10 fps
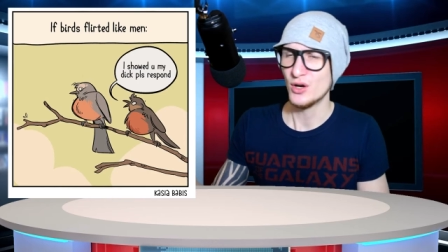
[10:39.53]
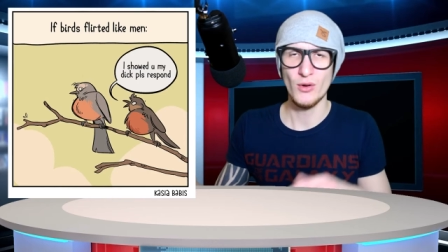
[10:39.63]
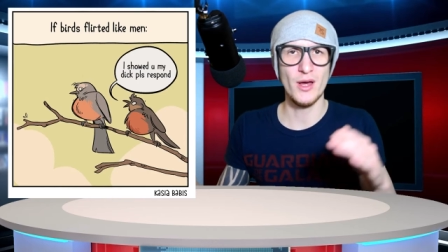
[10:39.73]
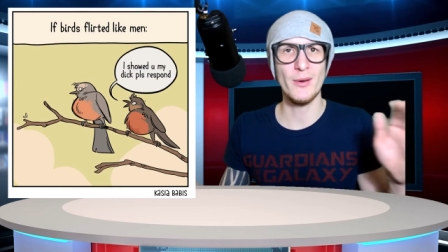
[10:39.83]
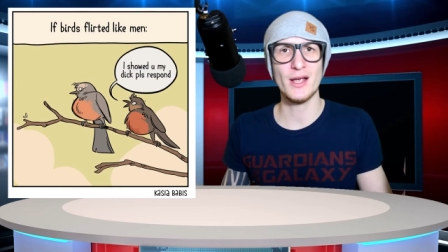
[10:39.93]

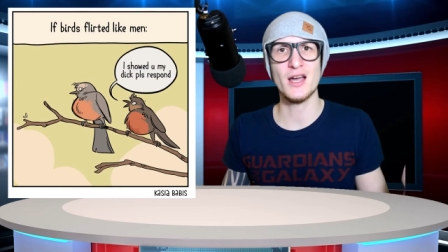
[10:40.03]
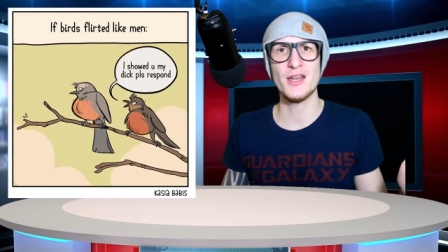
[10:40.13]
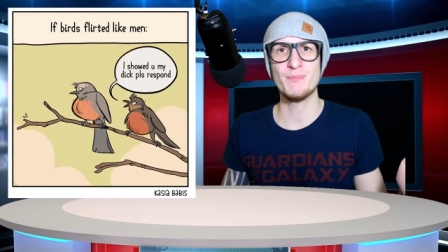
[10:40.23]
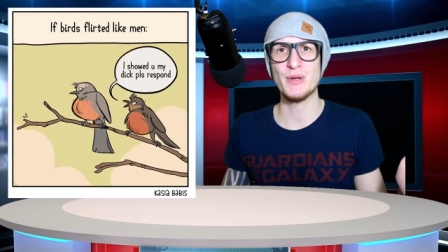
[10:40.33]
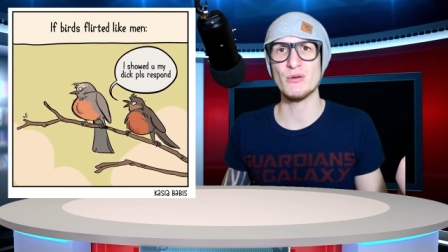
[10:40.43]
Although I
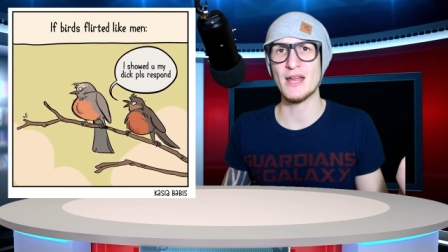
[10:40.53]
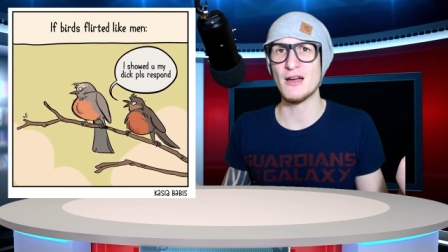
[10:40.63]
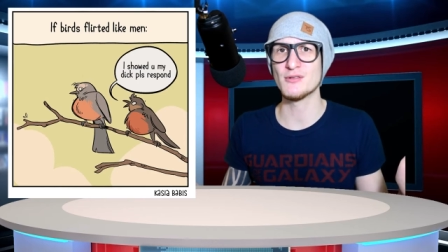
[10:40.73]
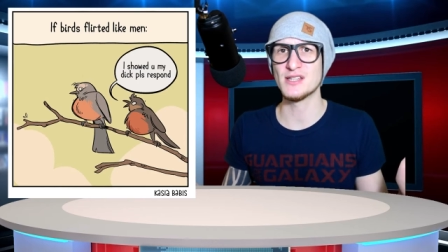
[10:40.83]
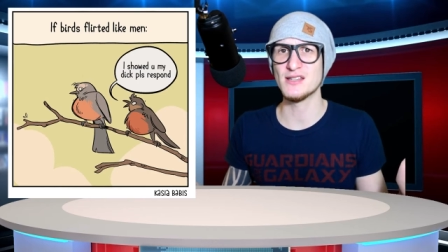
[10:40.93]
can't build
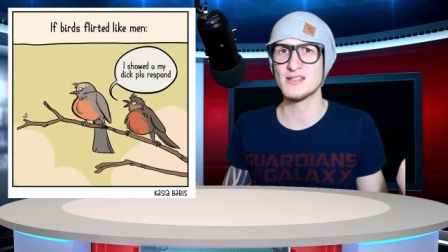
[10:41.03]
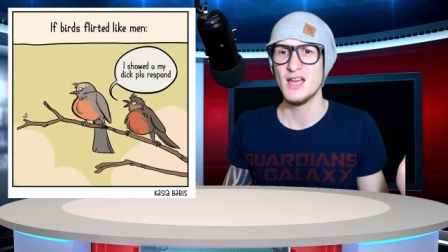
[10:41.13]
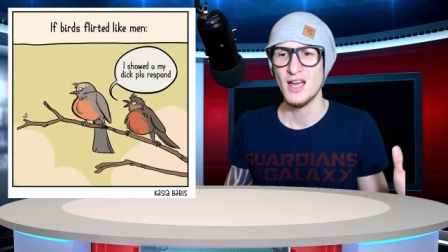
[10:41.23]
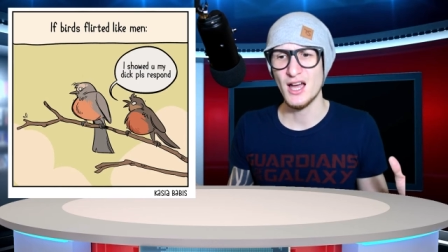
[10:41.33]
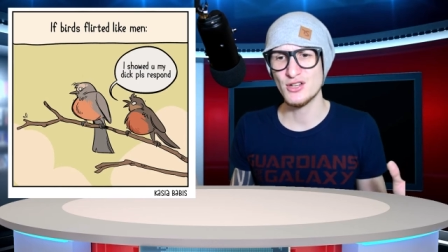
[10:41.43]
houses,
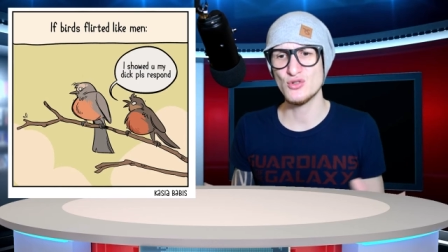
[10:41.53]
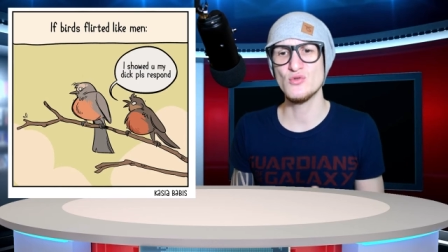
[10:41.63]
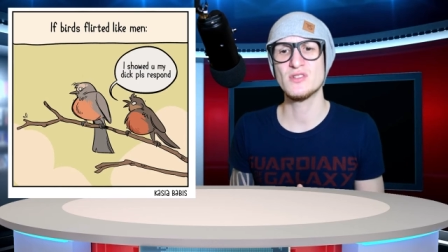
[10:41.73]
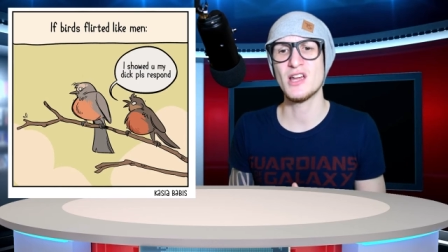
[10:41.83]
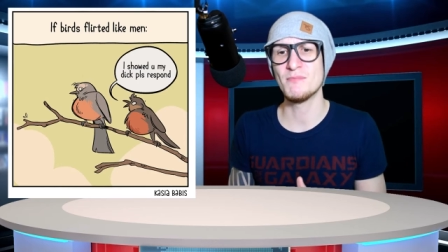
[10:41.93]
I
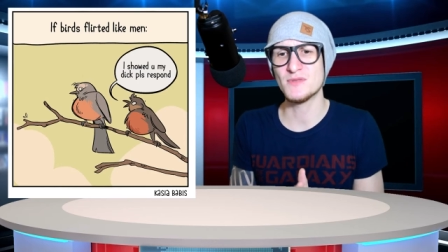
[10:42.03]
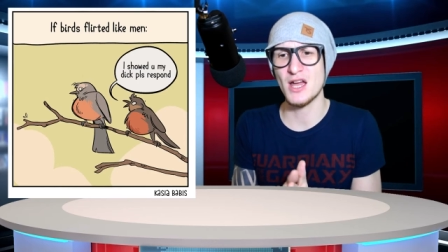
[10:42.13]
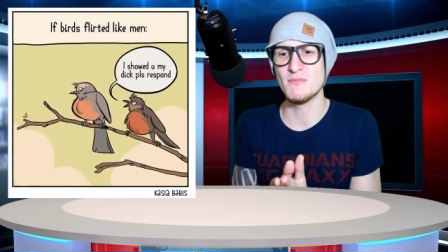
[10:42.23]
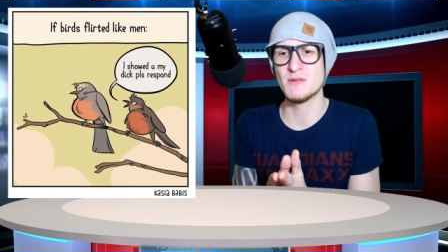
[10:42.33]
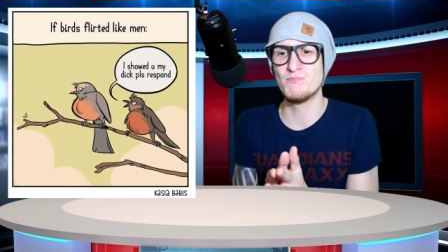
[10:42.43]
do
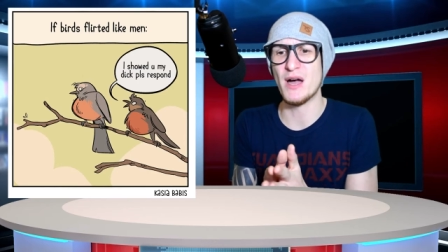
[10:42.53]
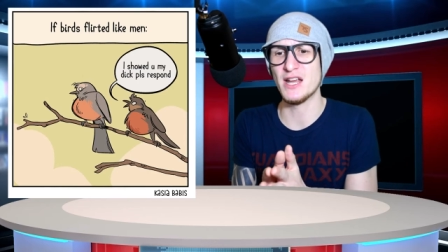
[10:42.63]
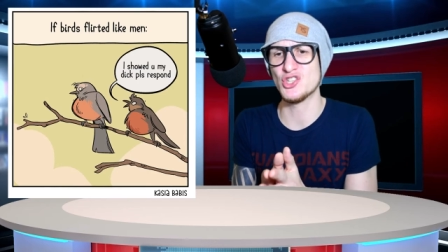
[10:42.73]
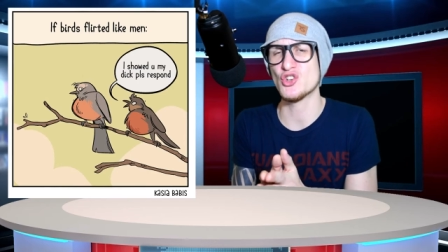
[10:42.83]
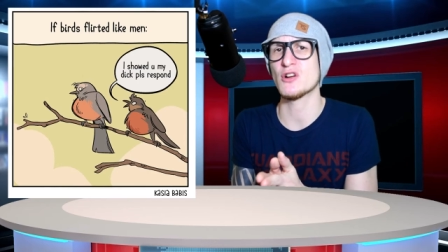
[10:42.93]
sometimes
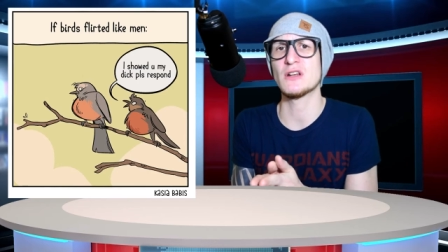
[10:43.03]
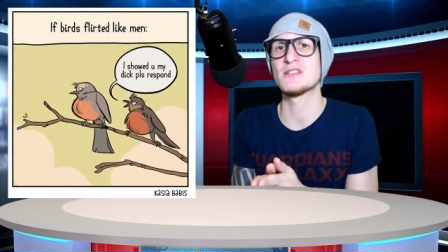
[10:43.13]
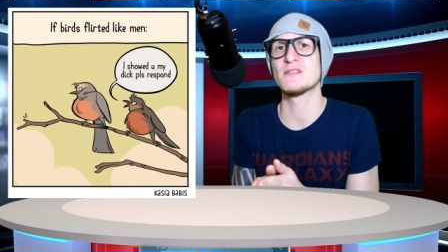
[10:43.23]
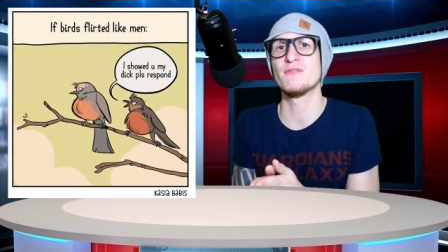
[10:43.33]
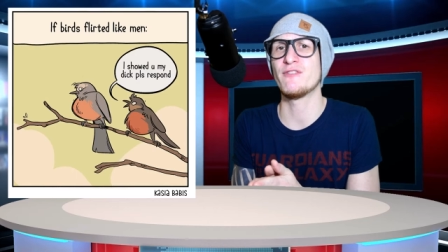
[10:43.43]
buy
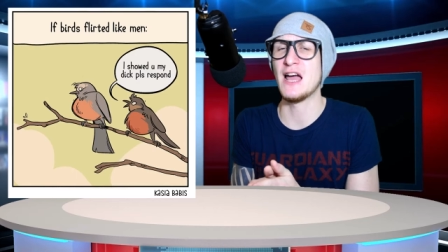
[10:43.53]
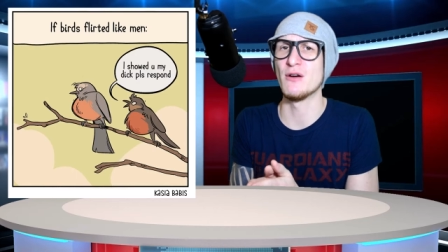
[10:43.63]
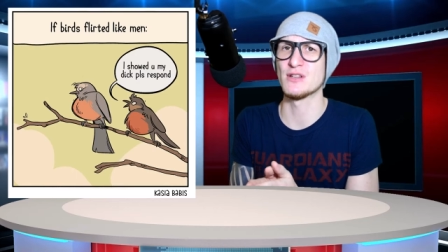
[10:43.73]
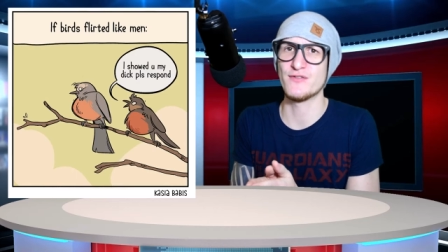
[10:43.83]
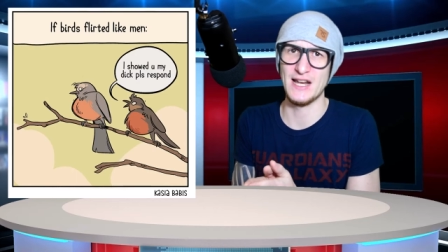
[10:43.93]
chocolates and
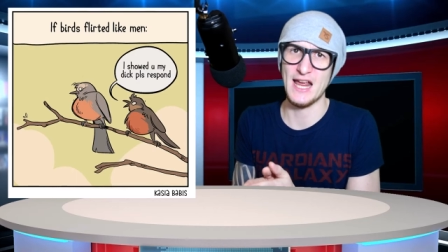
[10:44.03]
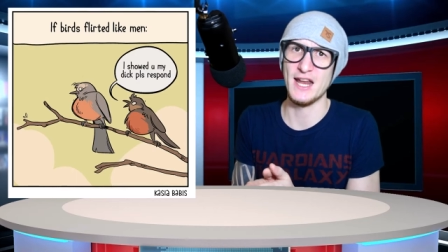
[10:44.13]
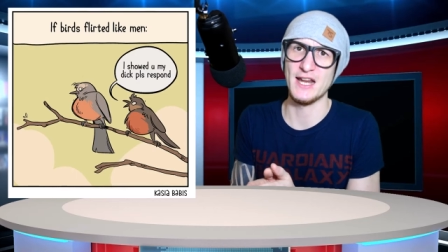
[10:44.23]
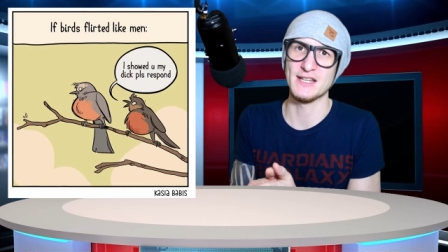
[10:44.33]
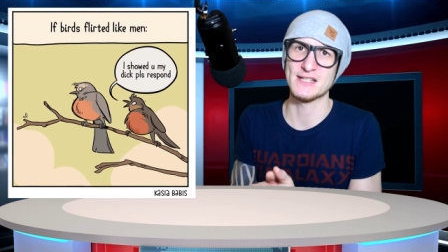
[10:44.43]
flowers for
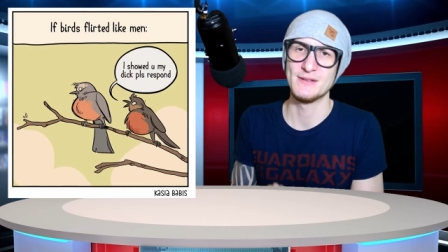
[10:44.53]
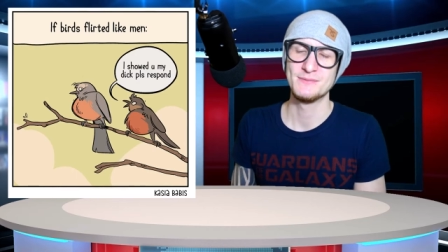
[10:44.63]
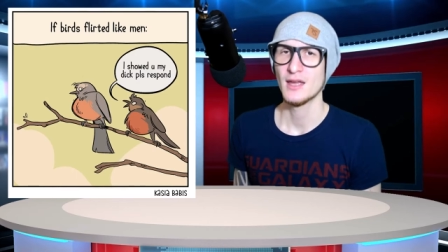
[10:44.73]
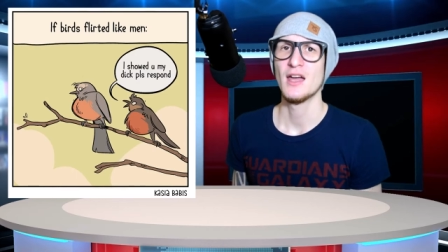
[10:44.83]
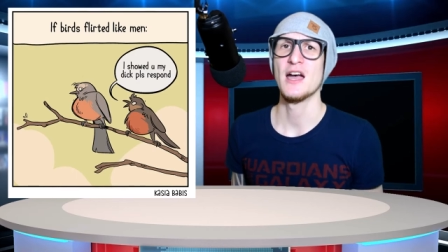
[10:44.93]
ladies.
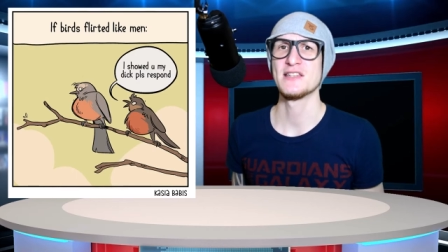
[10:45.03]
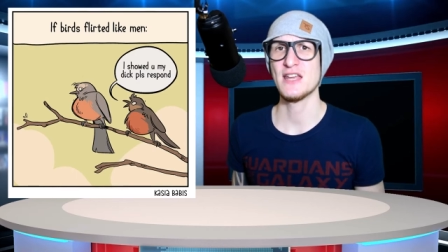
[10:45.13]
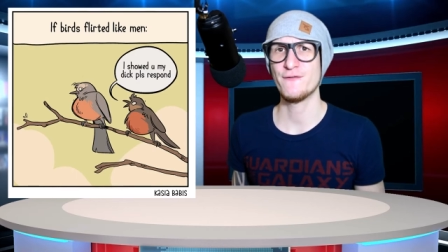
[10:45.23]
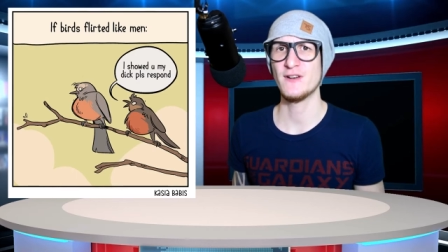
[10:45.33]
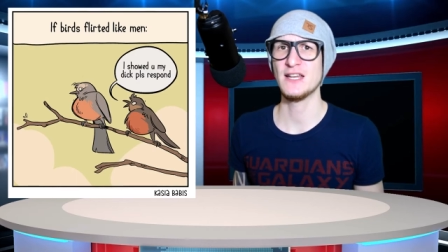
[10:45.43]
I
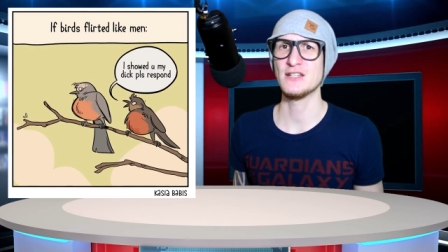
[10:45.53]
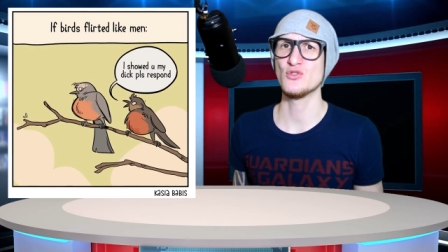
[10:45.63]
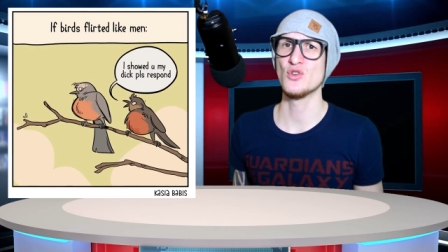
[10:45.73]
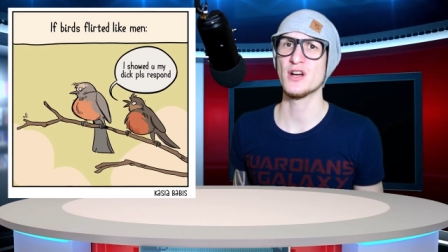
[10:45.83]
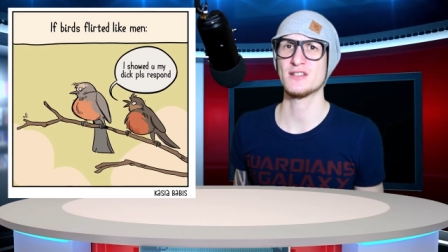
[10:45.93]
definitely
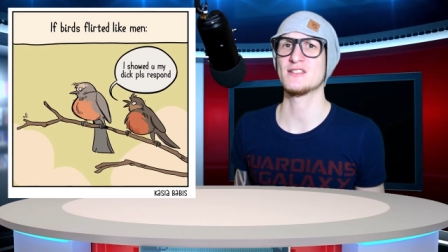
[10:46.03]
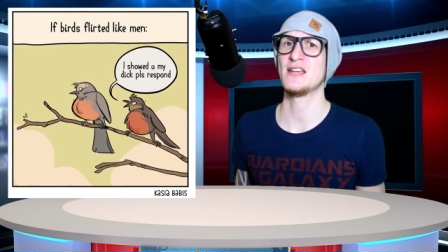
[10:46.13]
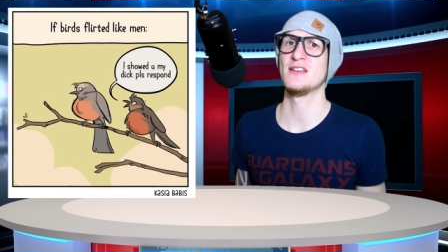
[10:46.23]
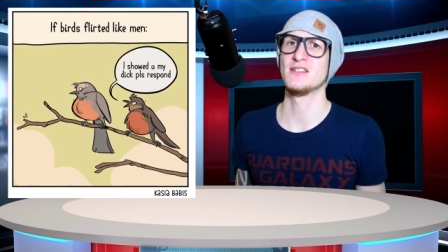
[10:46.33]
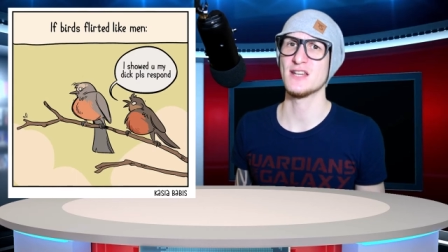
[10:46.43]
do not
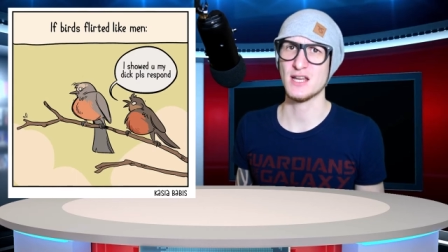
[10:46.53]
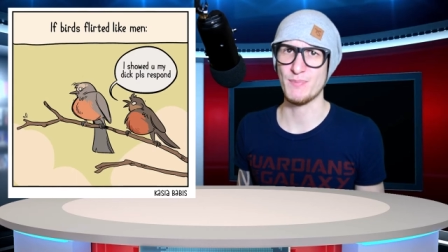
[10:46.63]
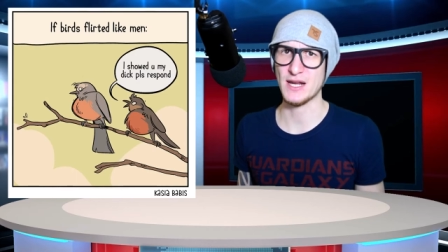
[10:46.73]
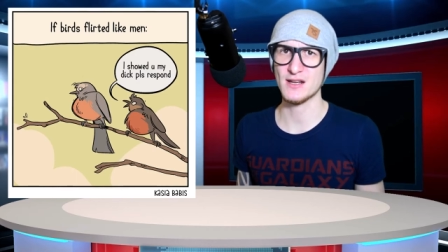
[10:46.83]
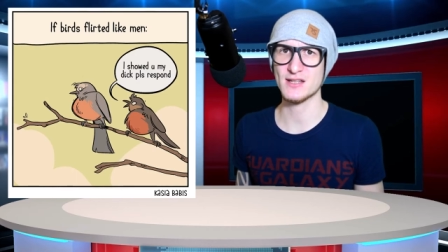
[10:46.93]
send dick
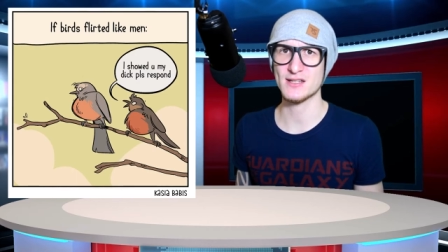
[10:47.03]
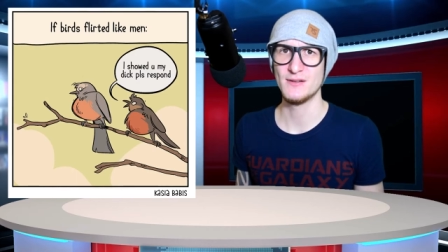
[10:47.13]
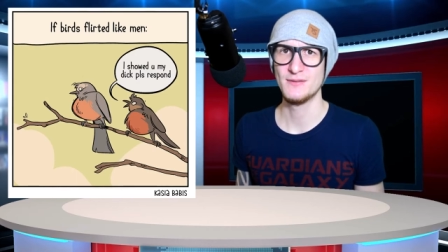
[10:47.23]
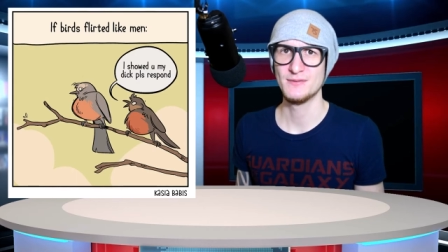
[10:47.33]
pics.